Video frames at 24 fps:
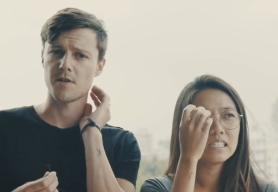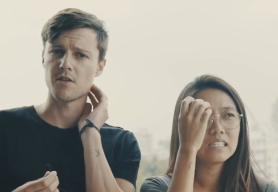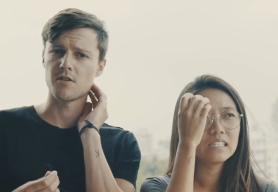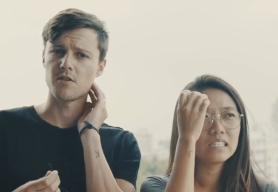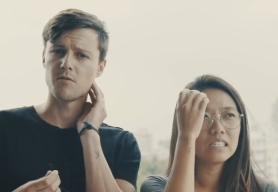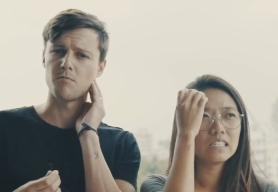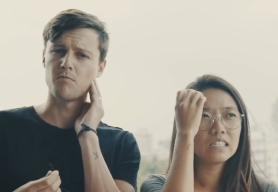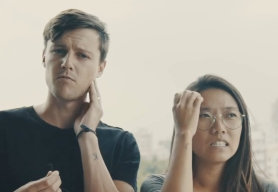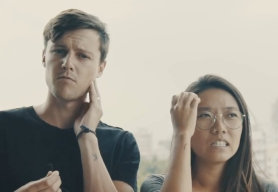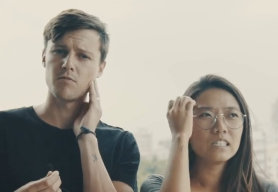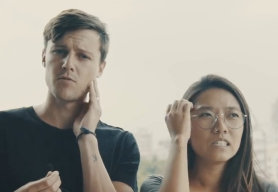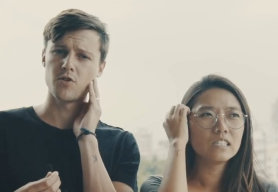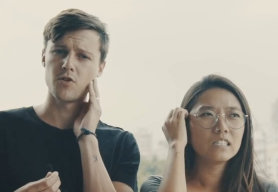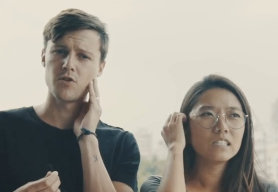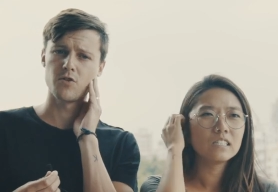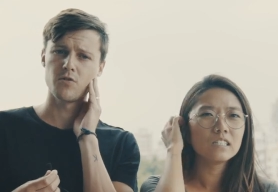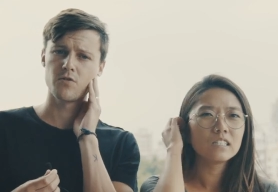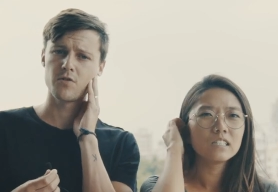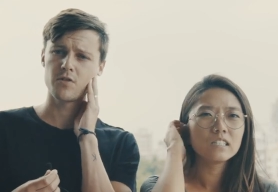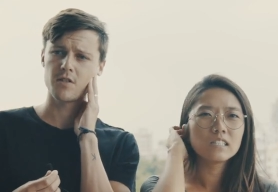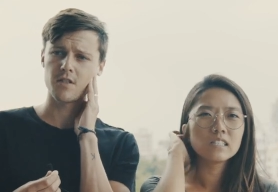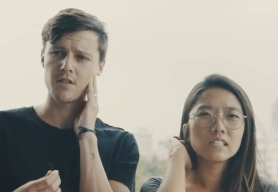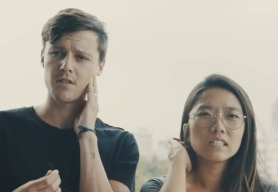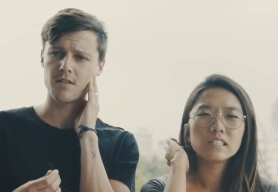Speaker 1: been in the
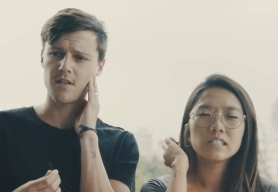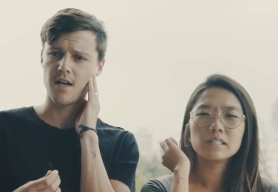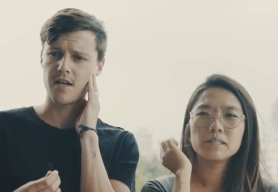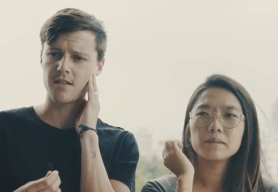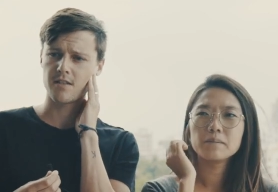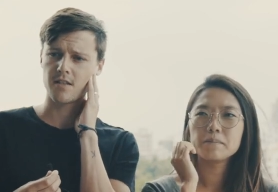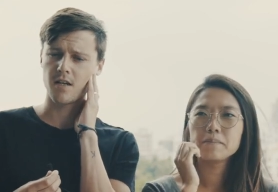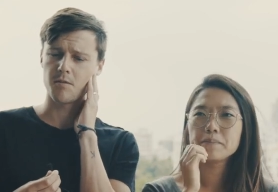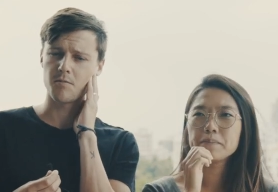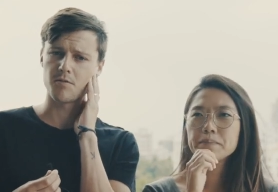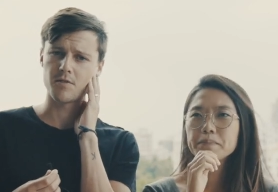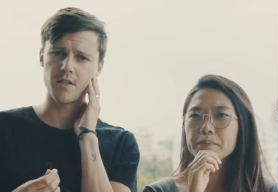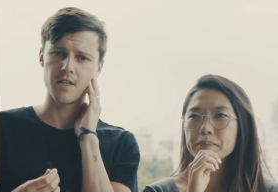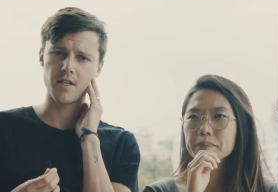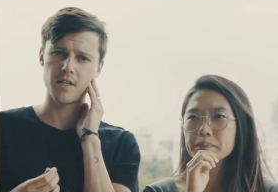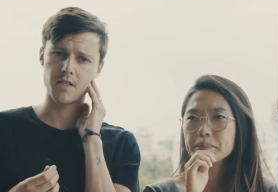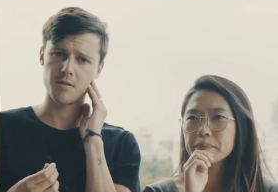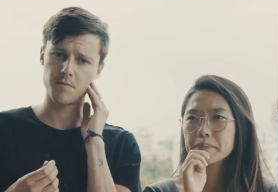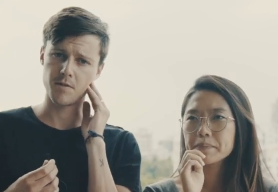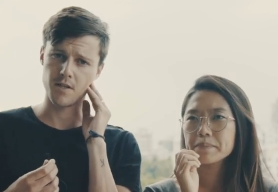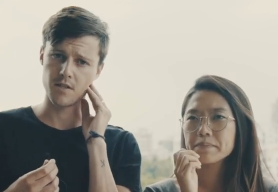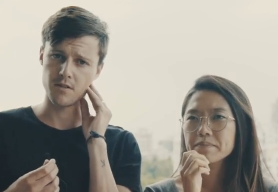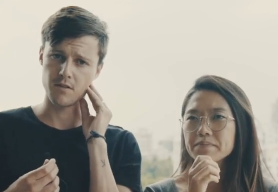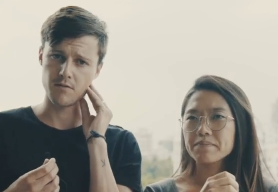news these last couple days
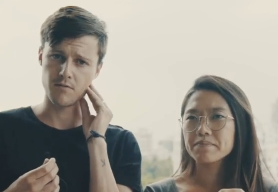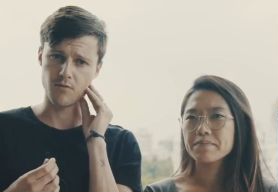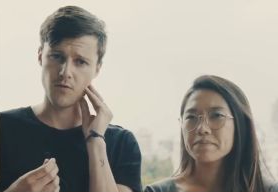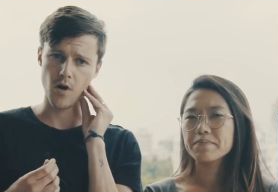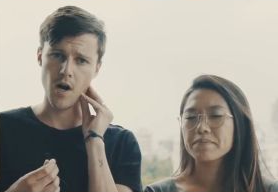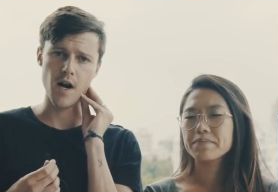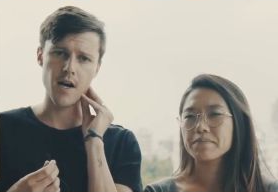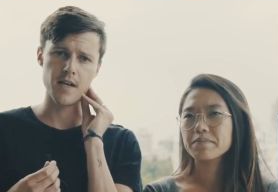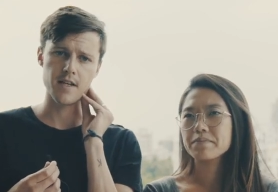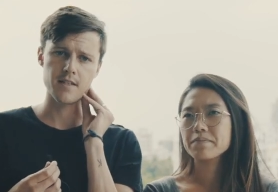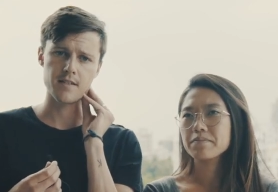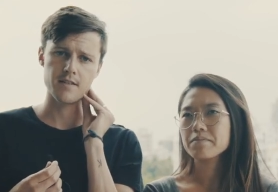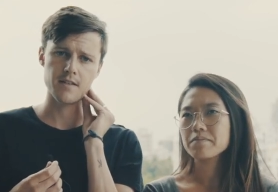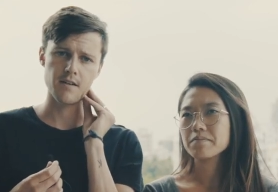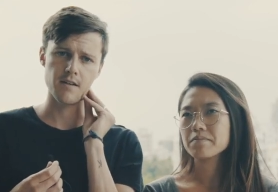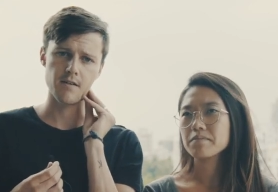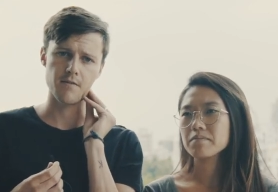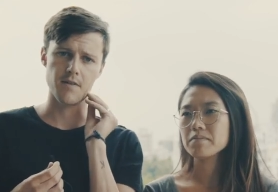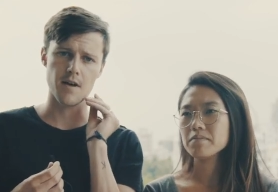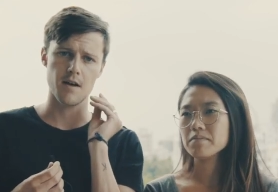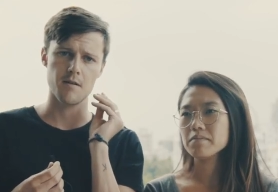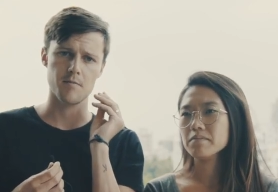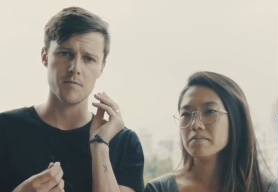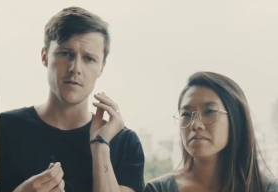because of riots that have
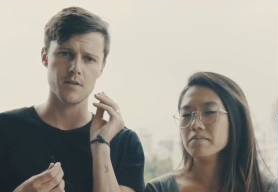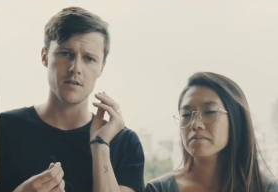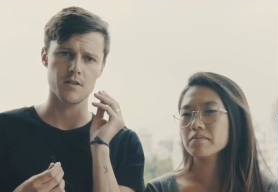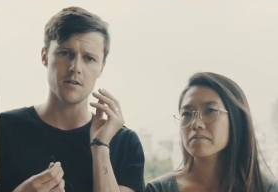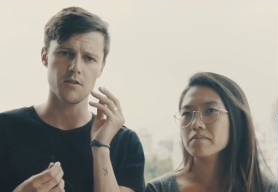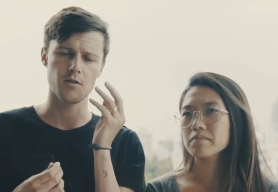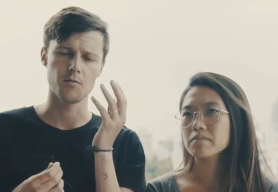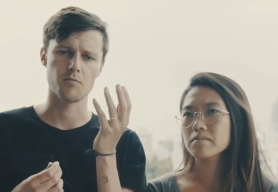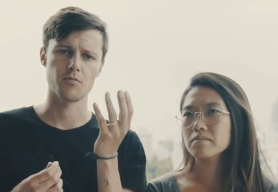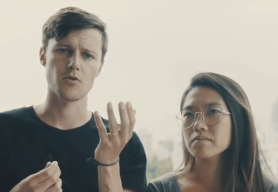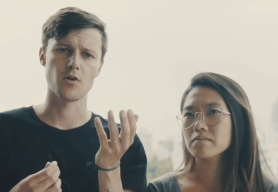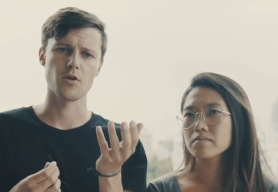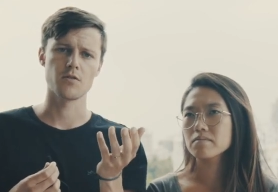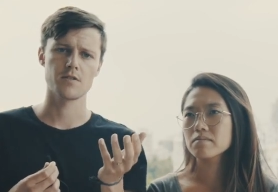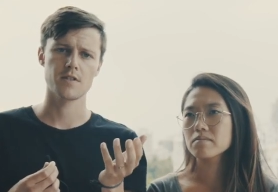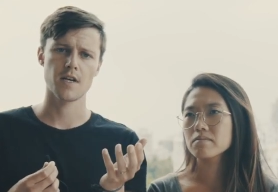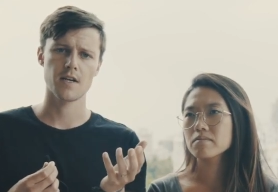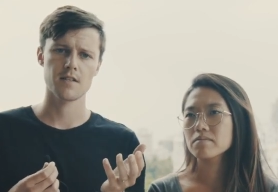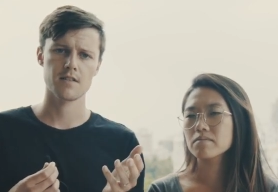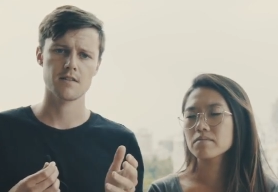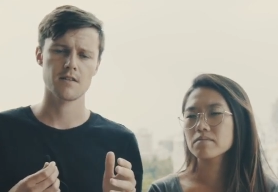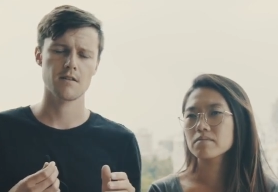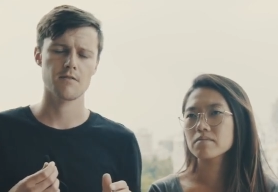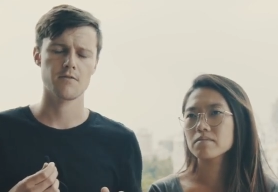happened, or
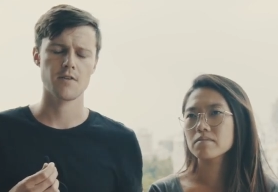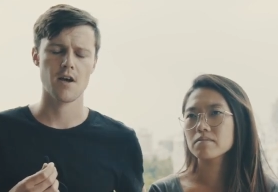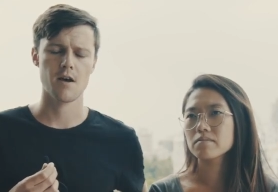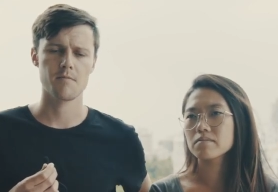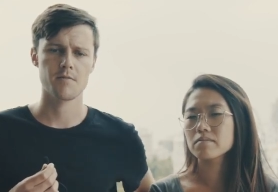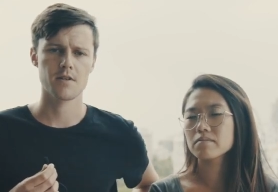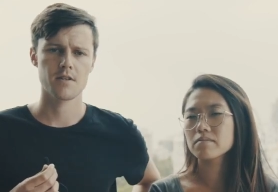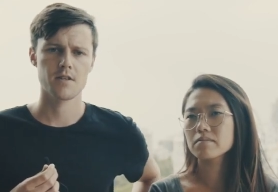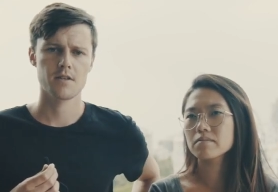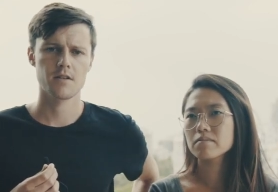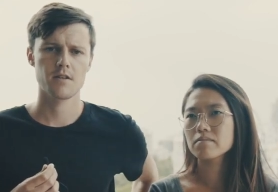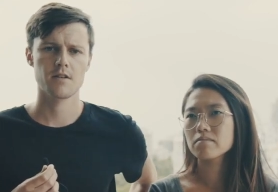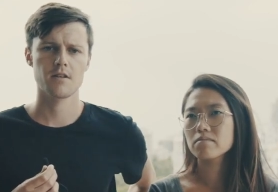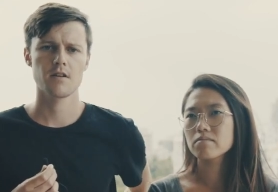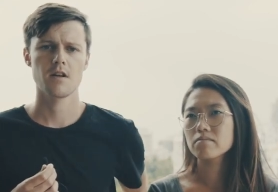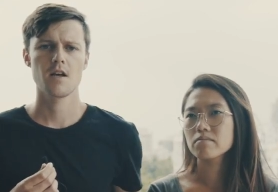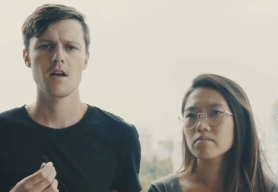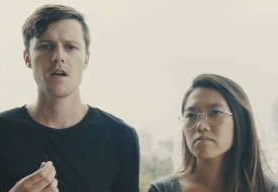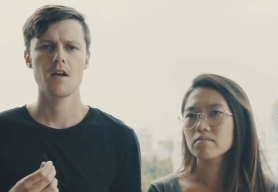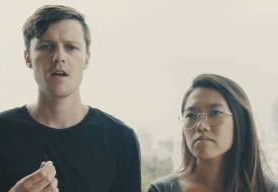protests that have happened here.